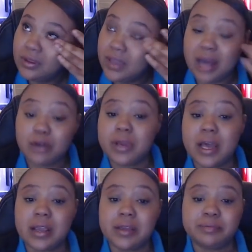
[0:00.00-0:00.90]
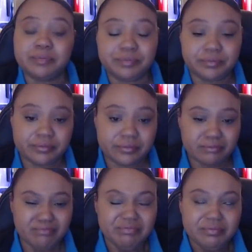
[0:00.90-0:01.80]
I don't get it.
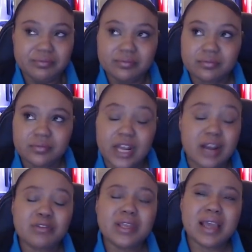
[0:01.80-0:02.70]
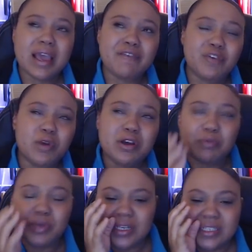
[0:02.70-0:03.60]
I don't think I ever will
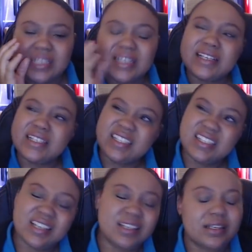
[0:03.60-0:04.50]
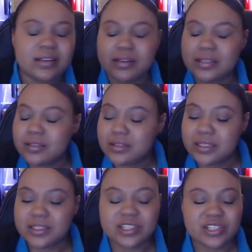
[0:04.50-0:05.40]
because it's
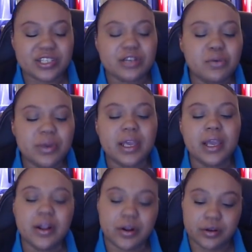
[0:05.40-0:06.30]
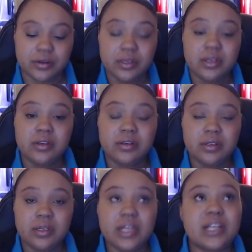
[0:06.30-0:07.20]
still here
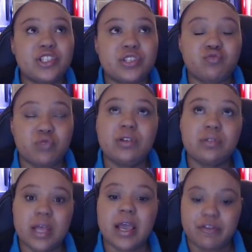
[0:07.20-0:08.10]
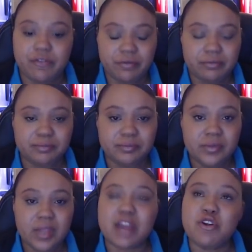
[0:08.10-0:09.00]
and it's real life.
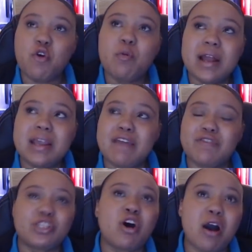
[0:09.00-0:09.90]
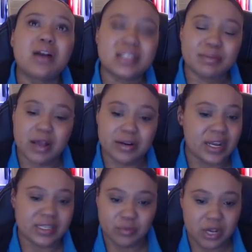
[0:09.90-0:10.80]
And nobody ever talks about it
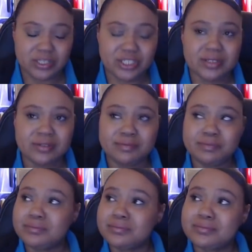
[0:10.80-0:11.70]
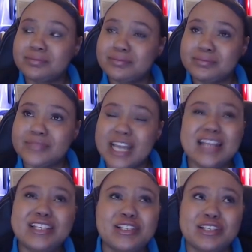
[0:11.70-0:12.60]
as much. And
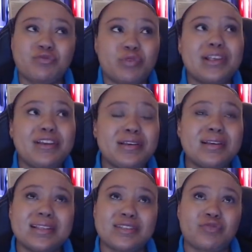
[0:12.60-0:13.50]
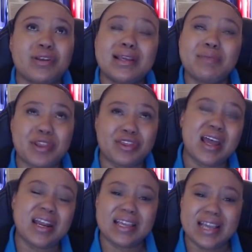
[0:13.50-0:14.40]
it's really
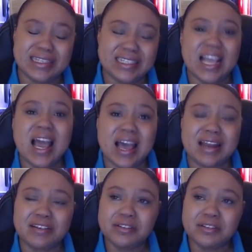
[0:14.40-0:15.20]
pathetic and sad.